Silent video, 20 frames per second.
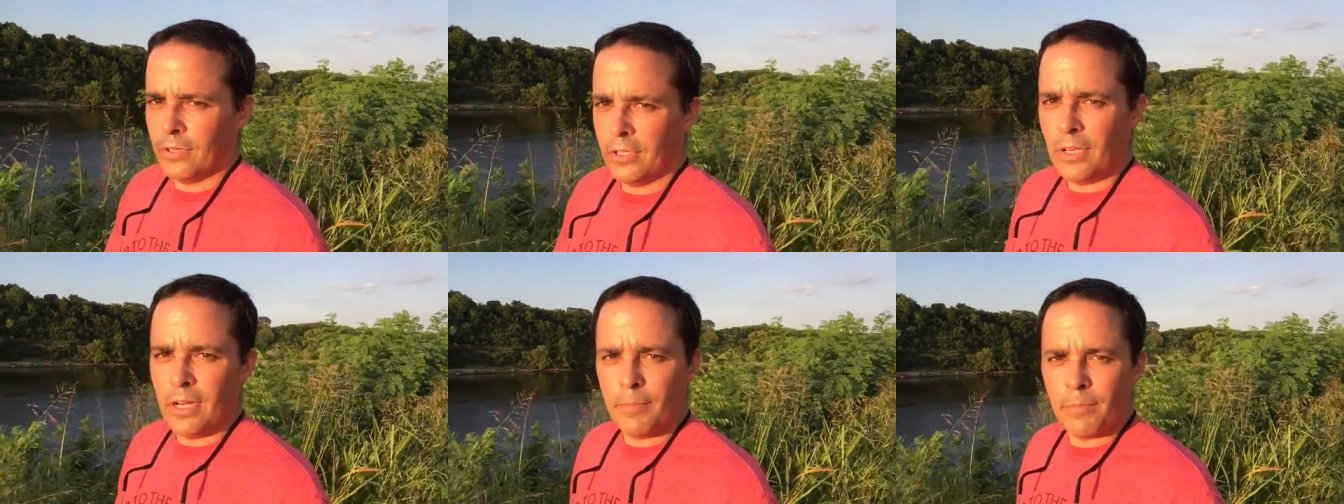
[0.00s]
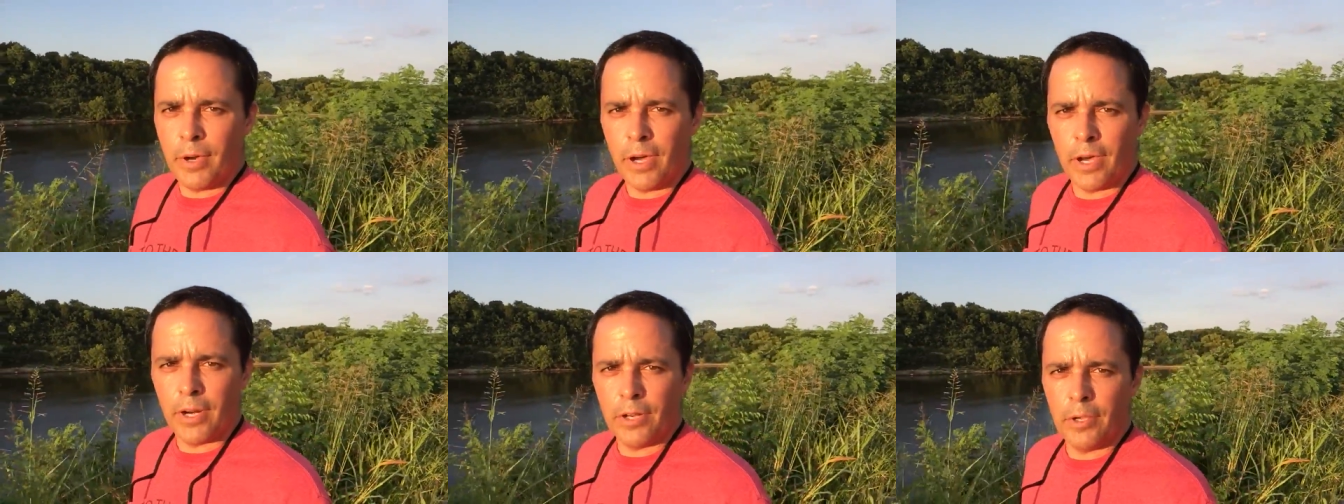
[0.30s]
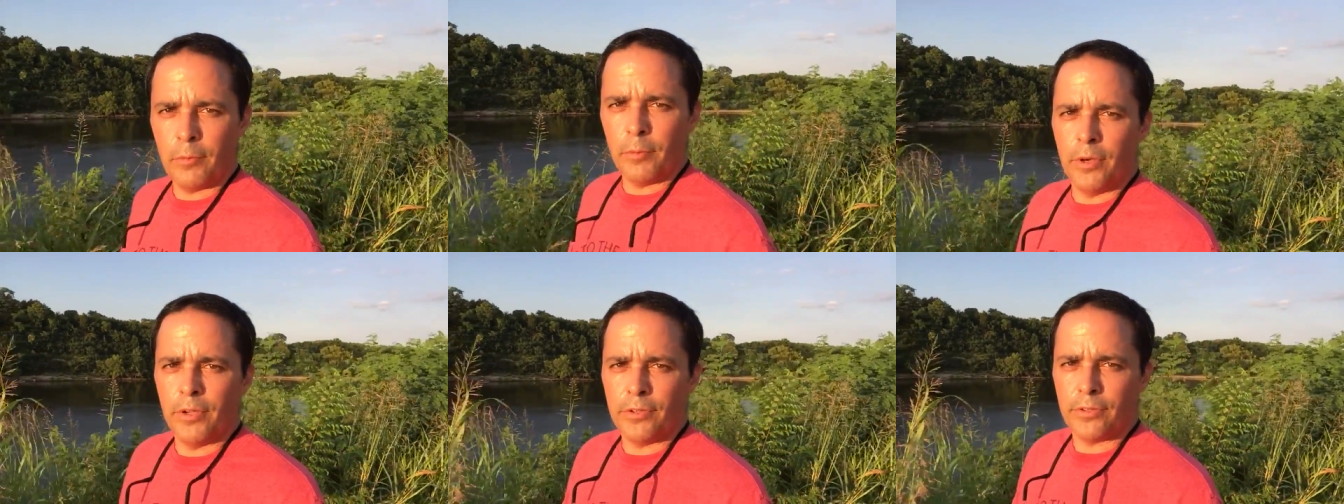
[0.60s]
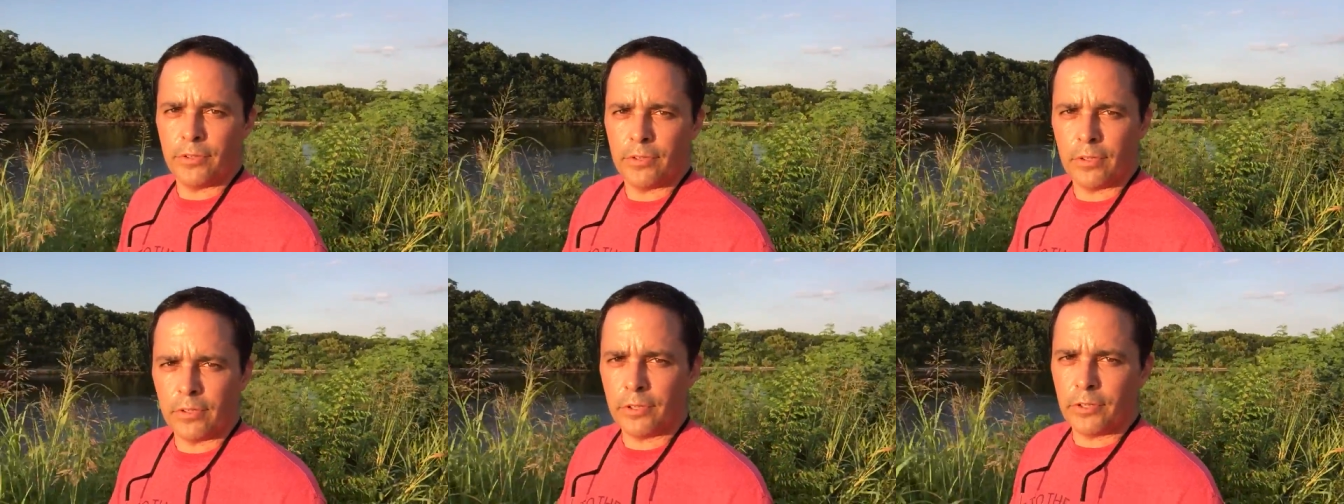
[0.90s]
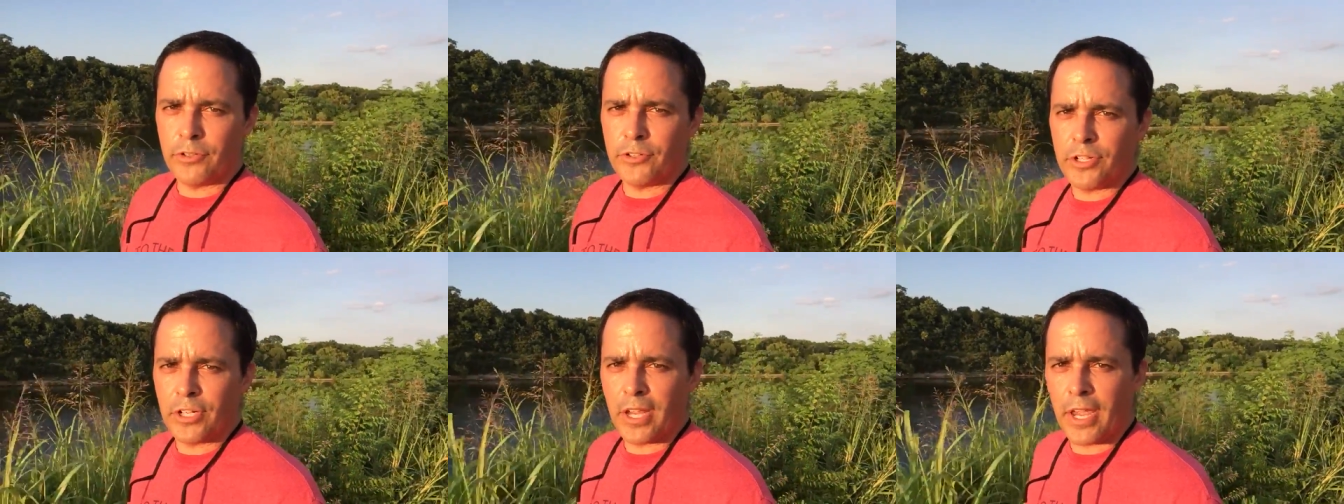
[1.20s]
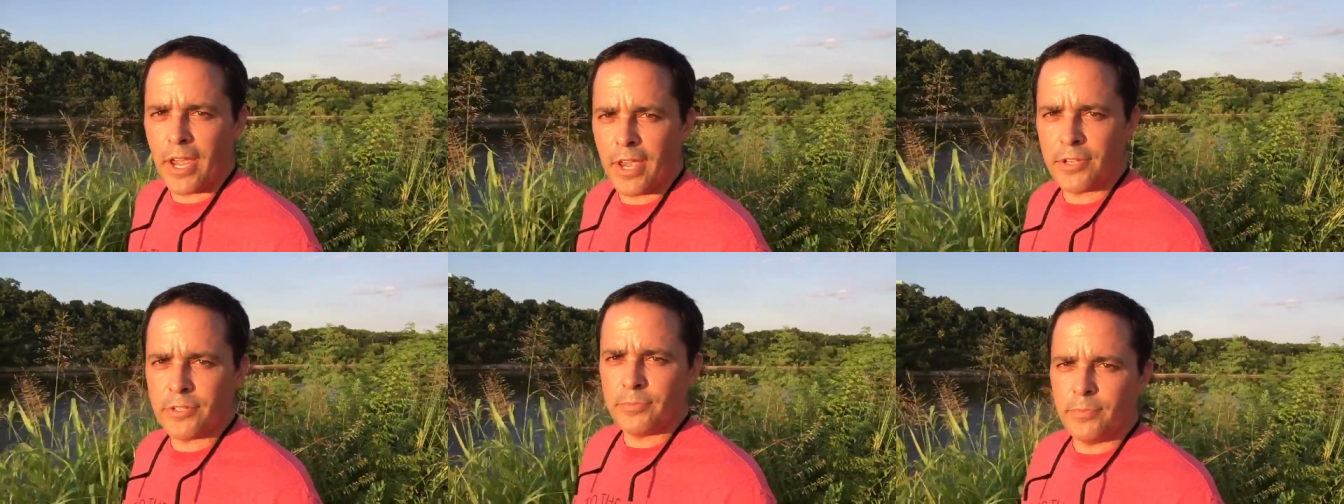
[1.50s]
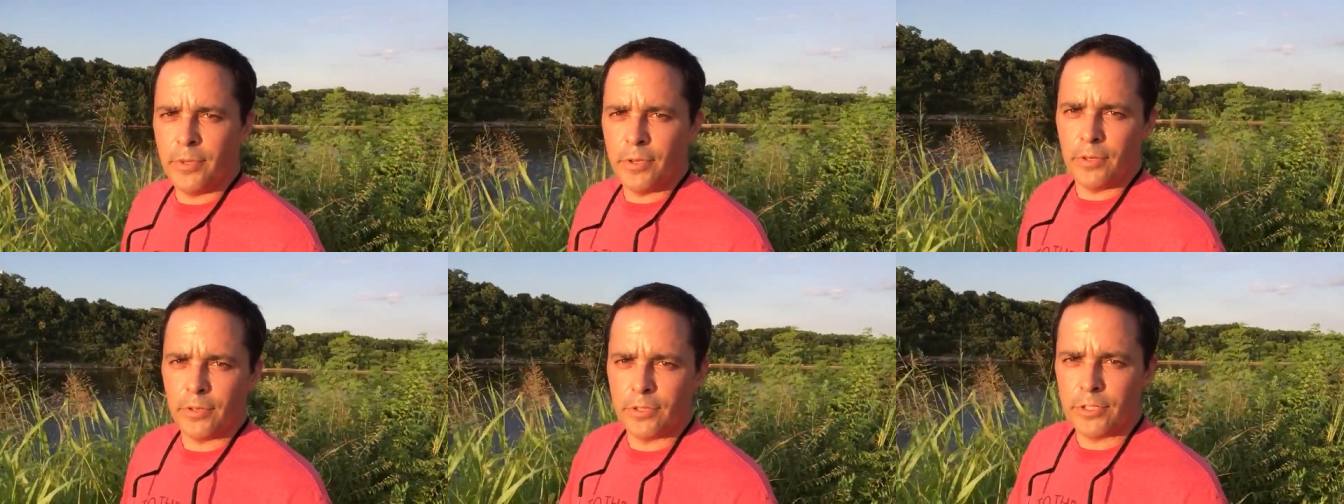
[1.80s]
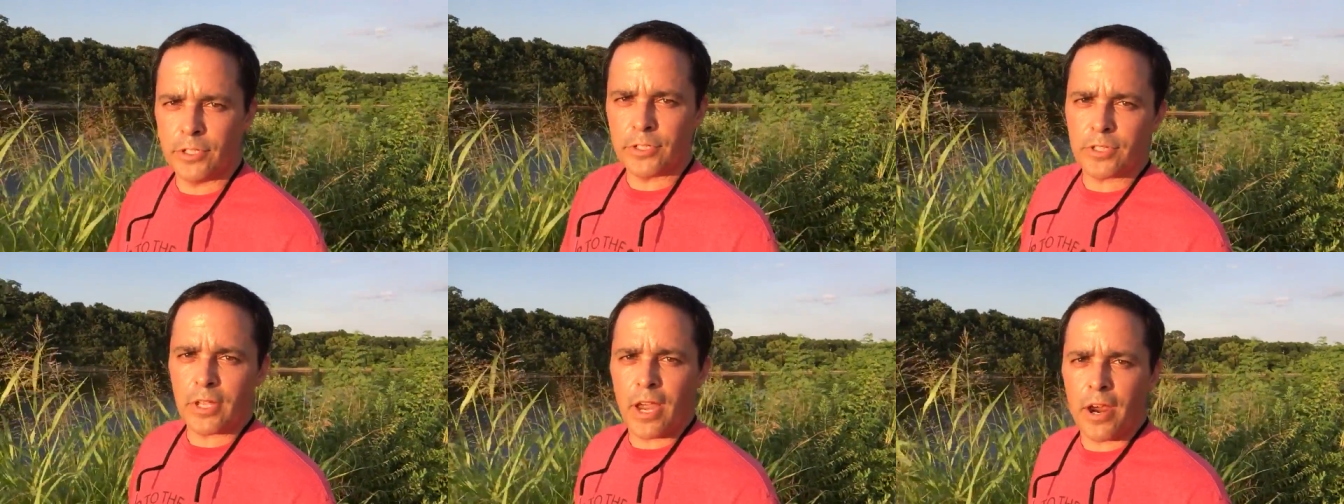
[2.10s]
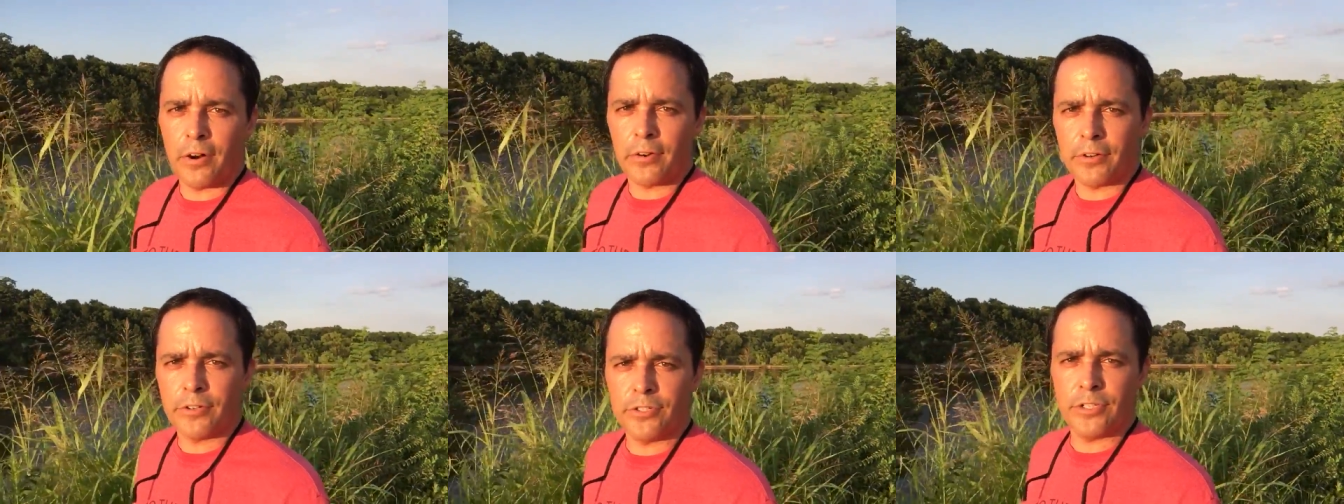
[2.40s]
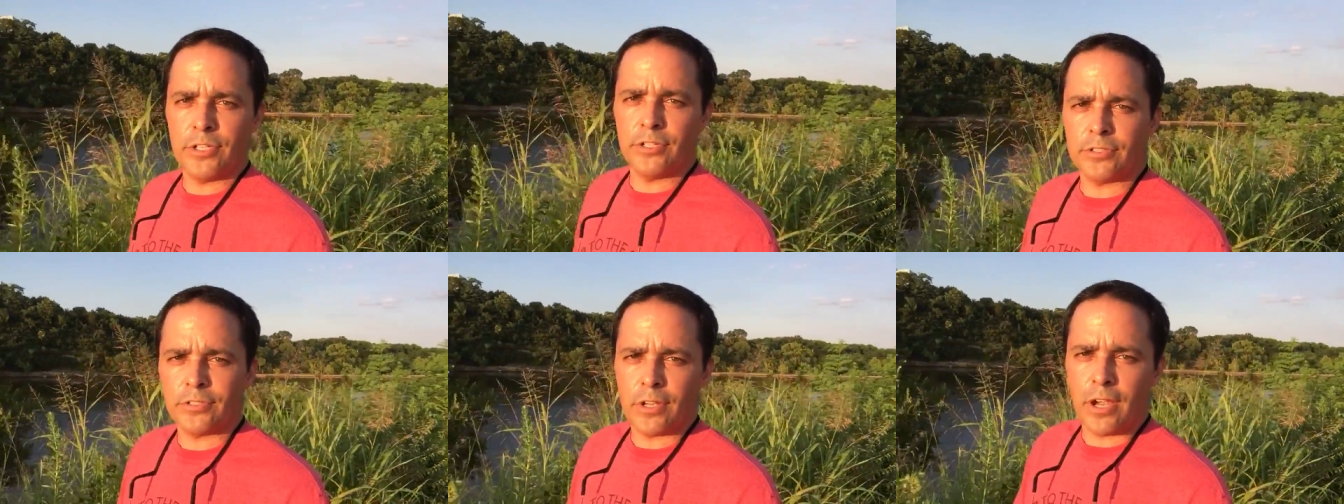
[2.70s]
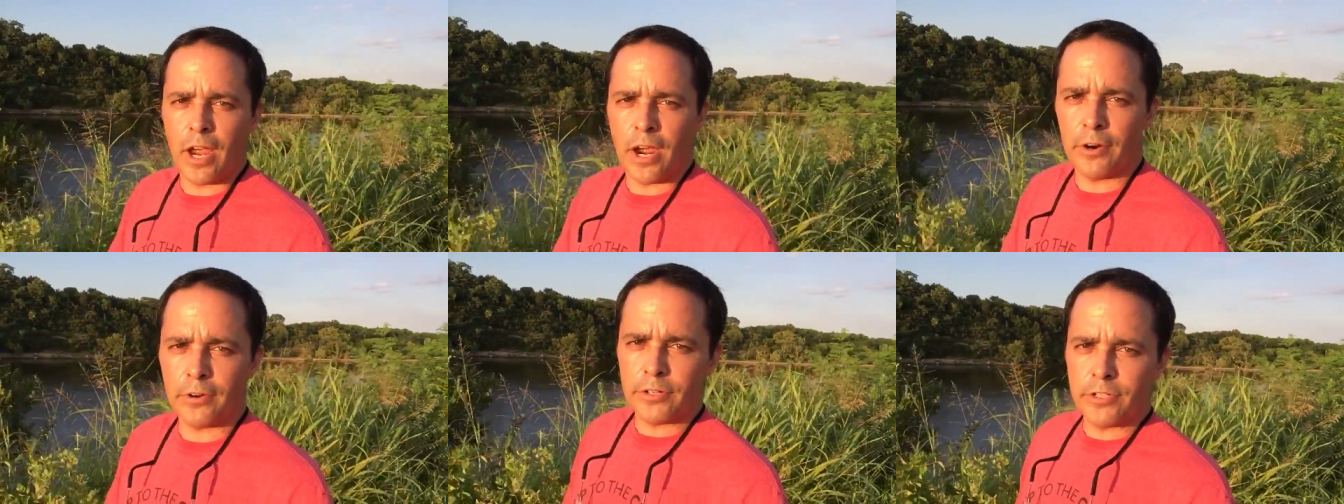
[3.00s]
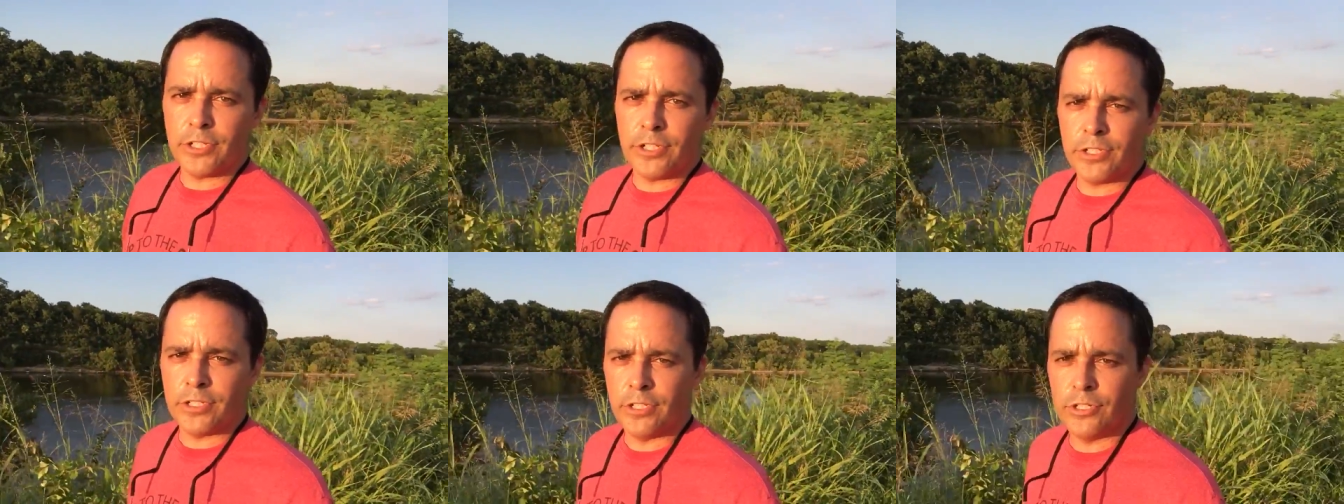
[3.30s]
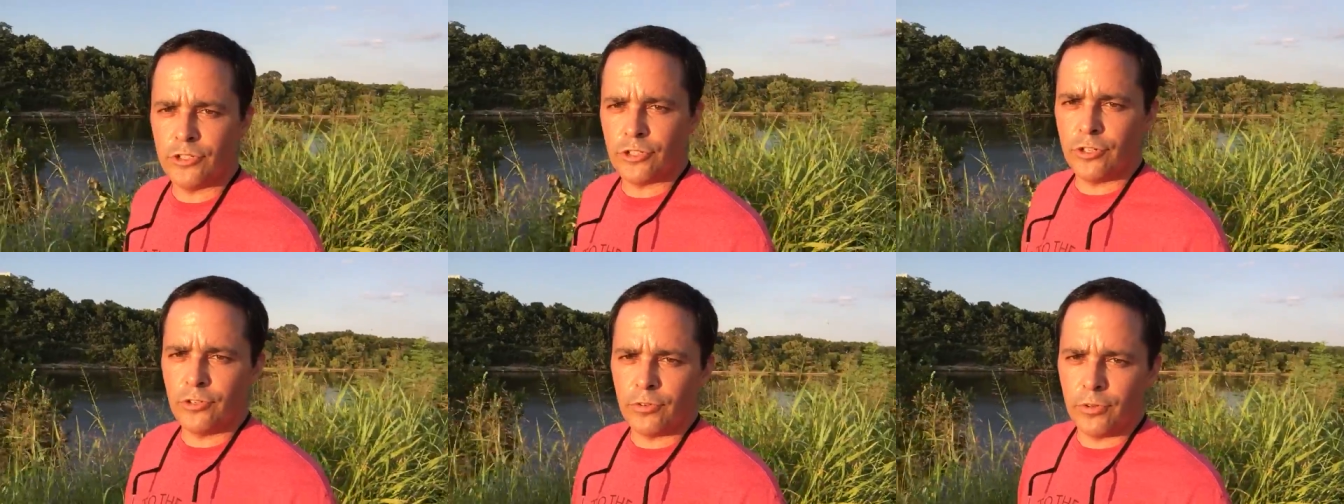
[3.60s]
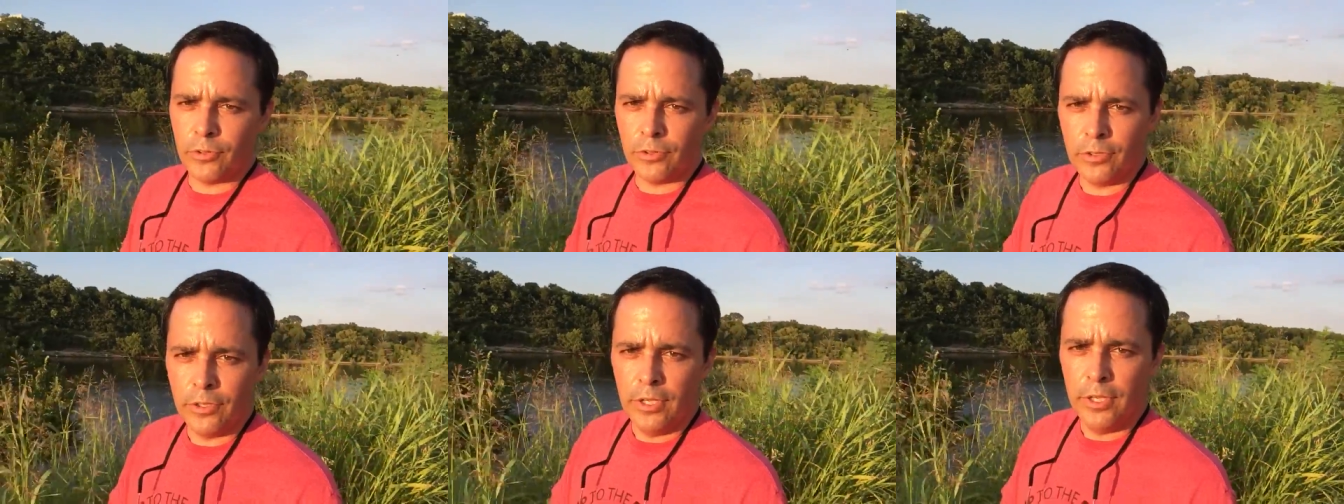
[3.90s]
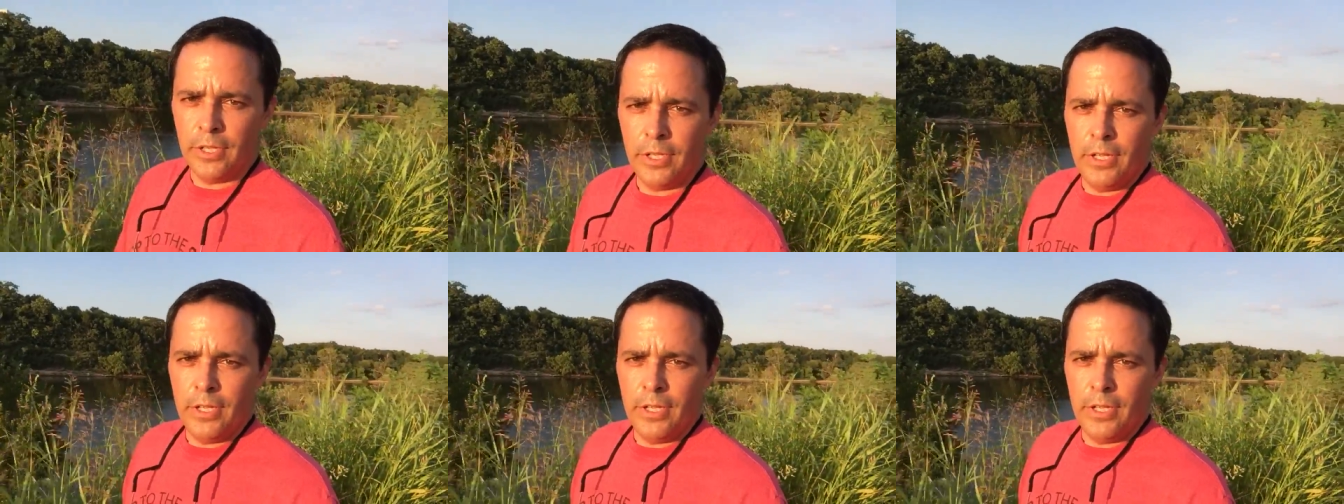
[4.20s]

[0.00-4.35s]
anybody with allergic asthma or just allergies in general.